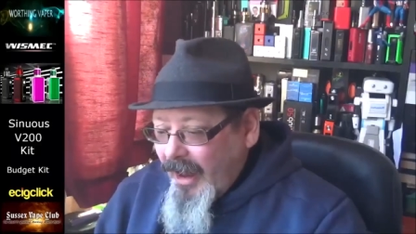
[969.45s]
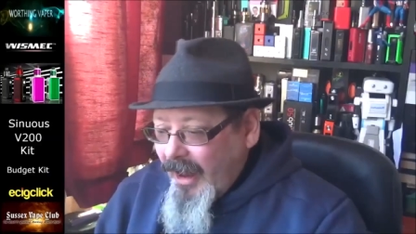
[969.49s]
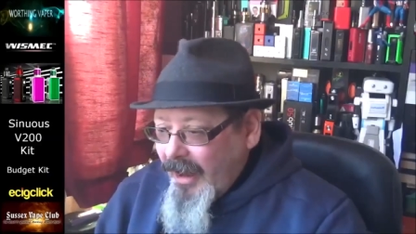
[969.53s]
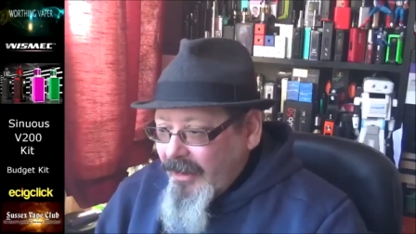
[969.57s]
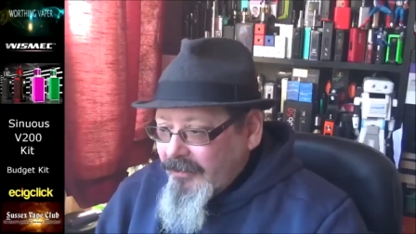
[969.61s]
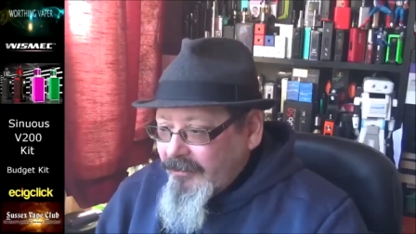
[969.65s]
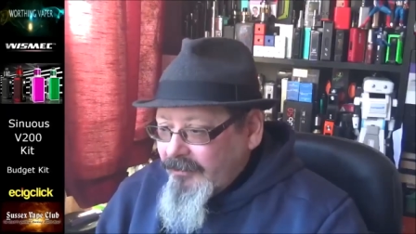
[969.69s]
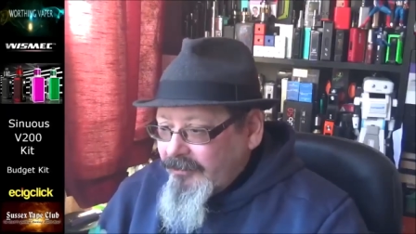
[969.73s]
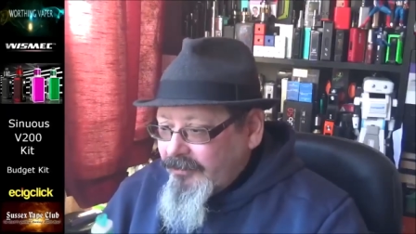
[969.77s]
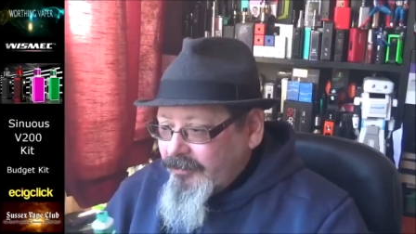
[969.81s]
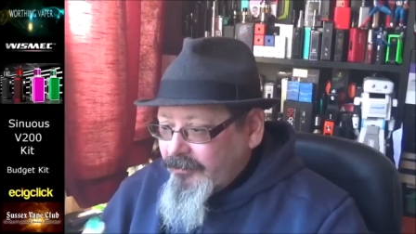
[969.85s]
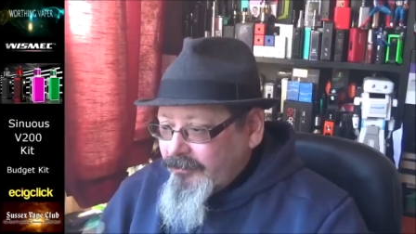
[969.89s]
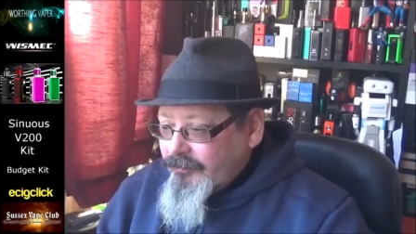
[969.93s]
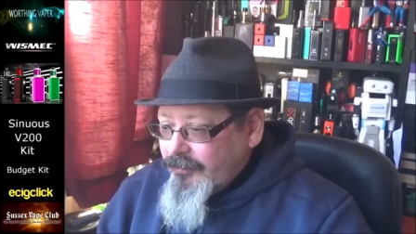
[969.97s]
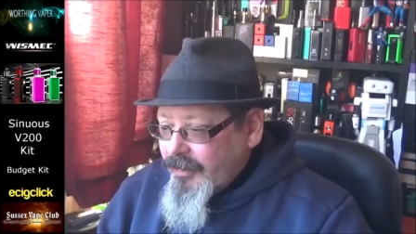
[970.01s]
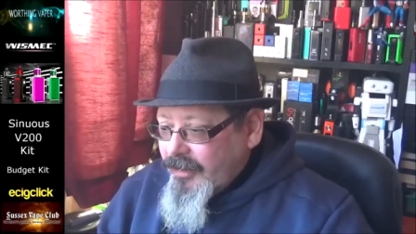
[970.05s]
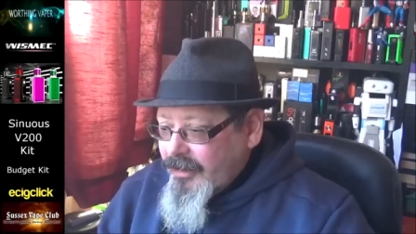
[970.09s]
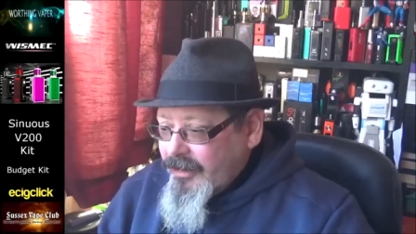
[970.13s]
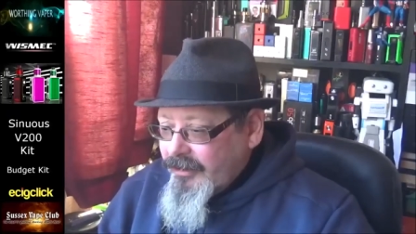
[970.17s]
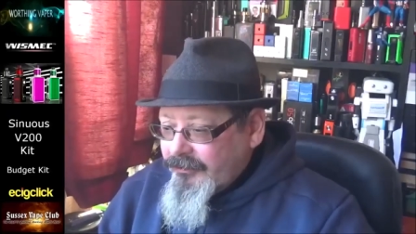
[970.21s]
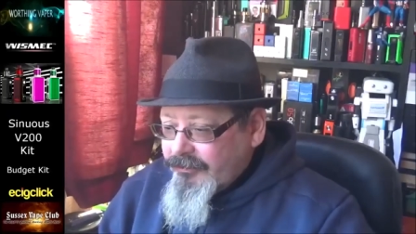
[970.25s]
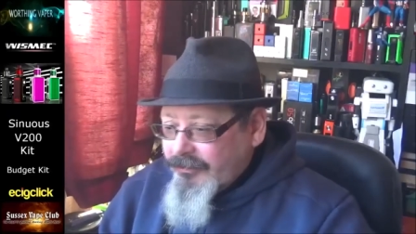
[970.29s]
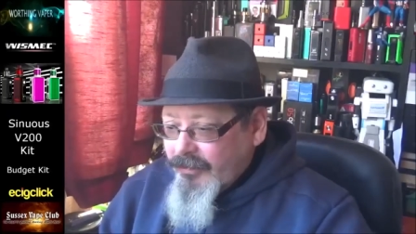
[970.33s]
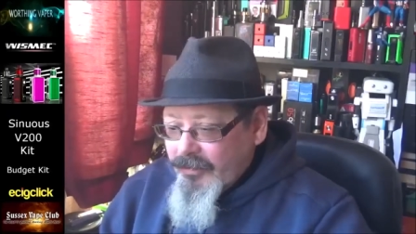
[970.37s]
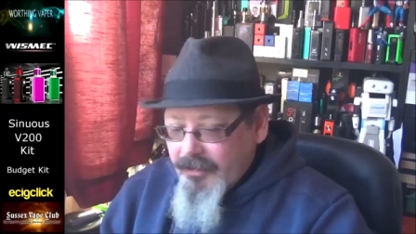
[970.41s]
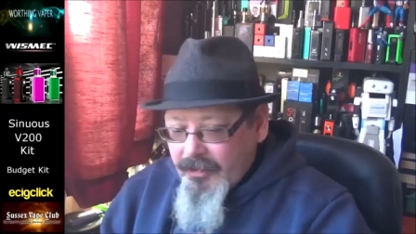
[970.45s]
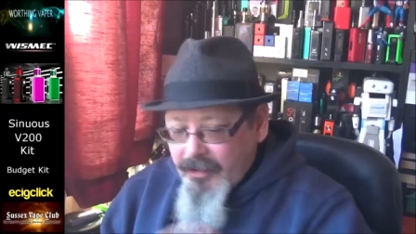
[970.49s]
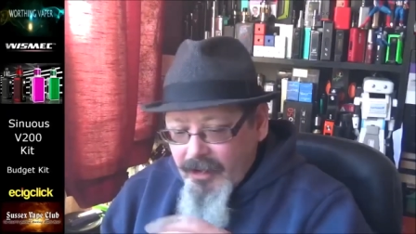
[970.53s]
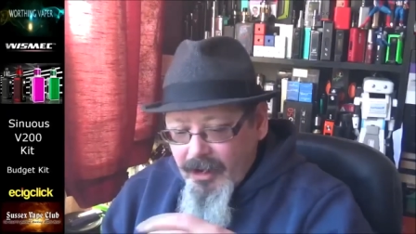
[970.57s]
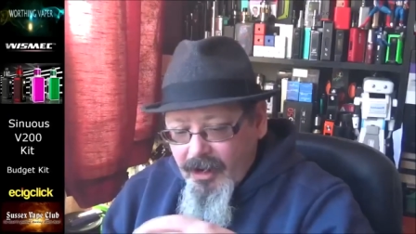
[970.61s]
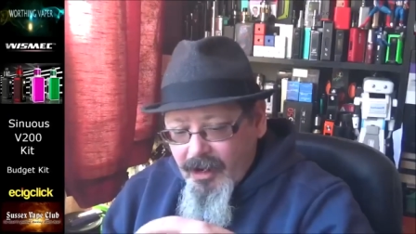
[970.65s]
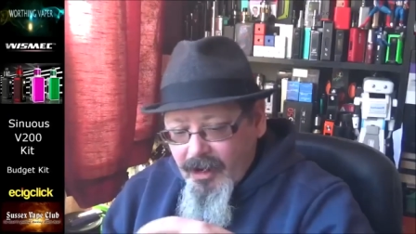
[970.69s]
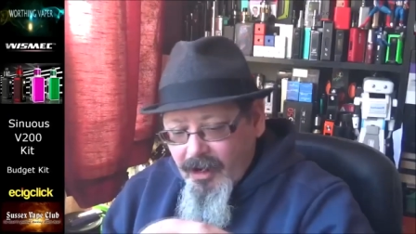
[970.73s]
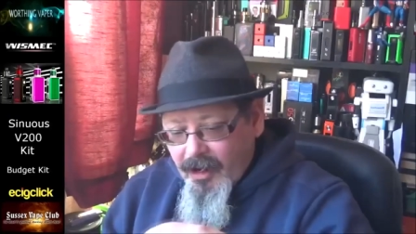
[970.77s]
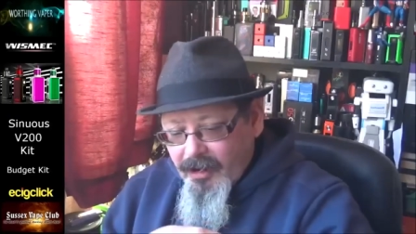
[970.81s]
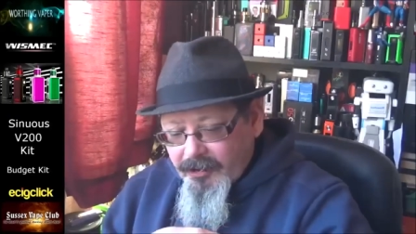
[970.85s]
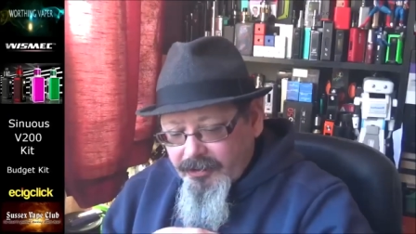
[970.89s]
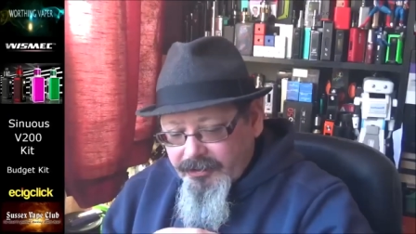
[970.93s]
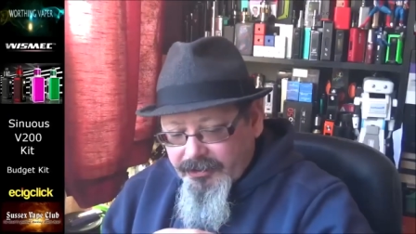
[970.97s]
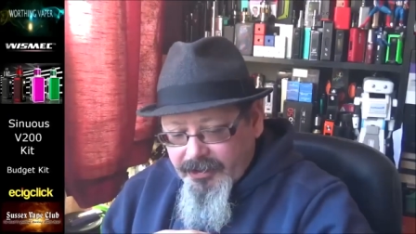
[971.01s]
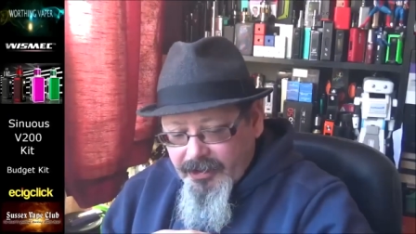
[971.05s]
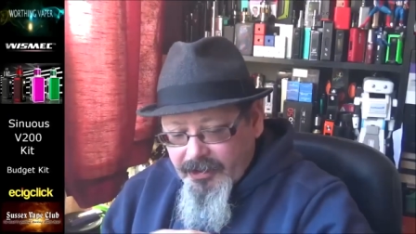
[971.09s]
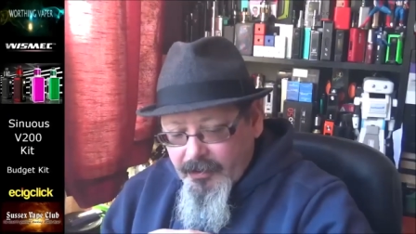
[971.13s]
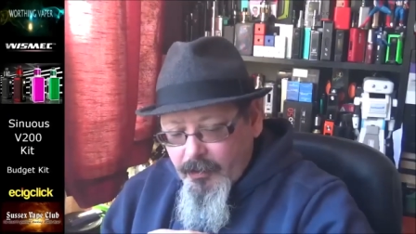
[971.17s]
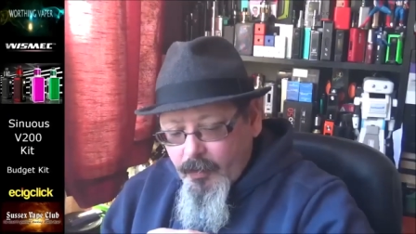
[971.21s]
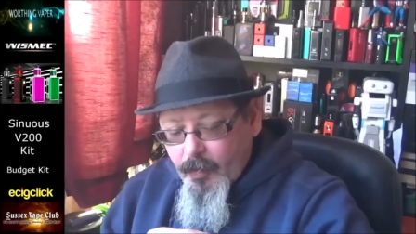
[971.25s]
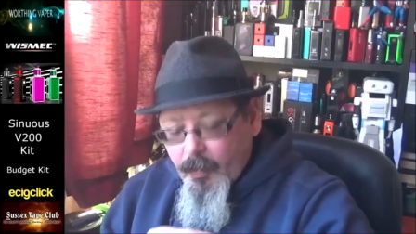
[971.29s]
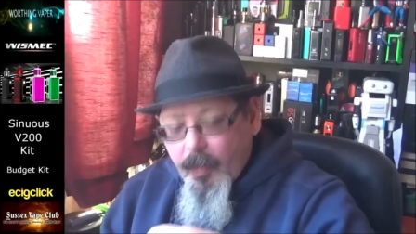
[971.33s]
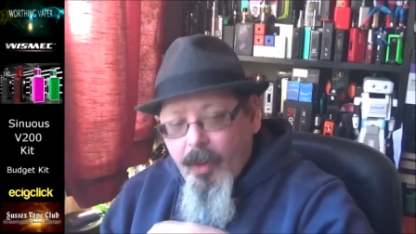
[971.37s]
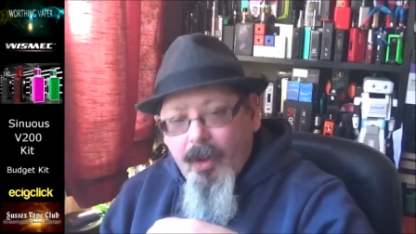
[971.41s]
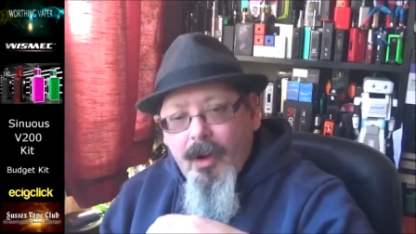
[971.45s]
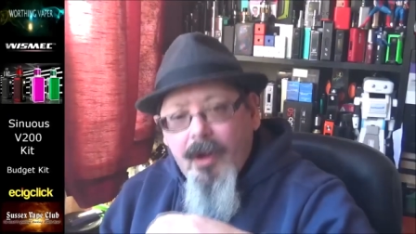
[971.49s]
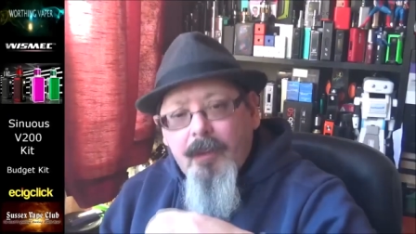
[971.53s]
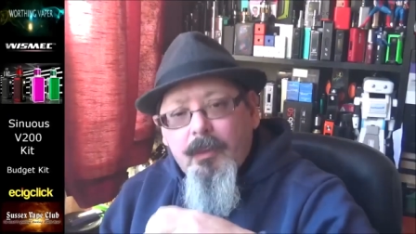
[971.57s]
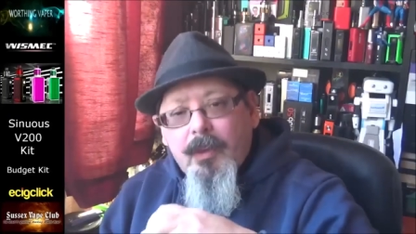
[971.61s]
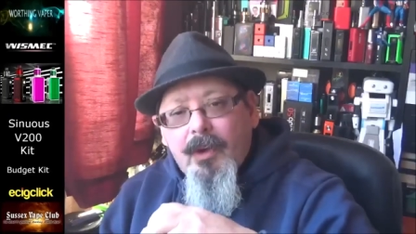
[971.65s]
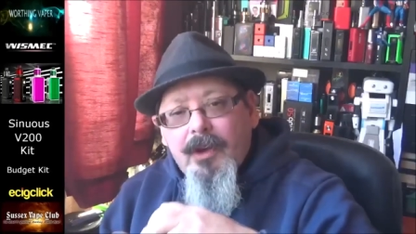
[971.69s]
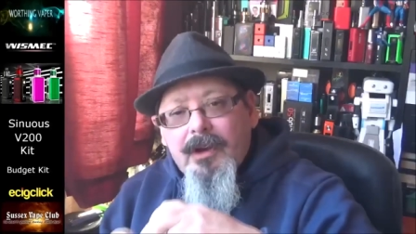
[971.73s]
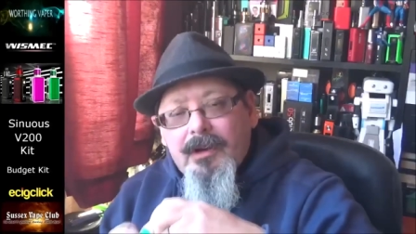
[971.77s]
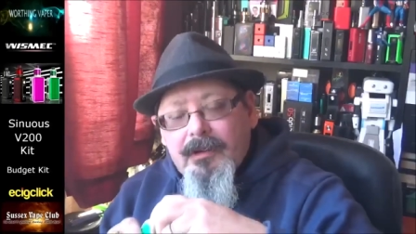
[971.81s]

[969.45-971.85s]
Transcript: Hence the reason I think why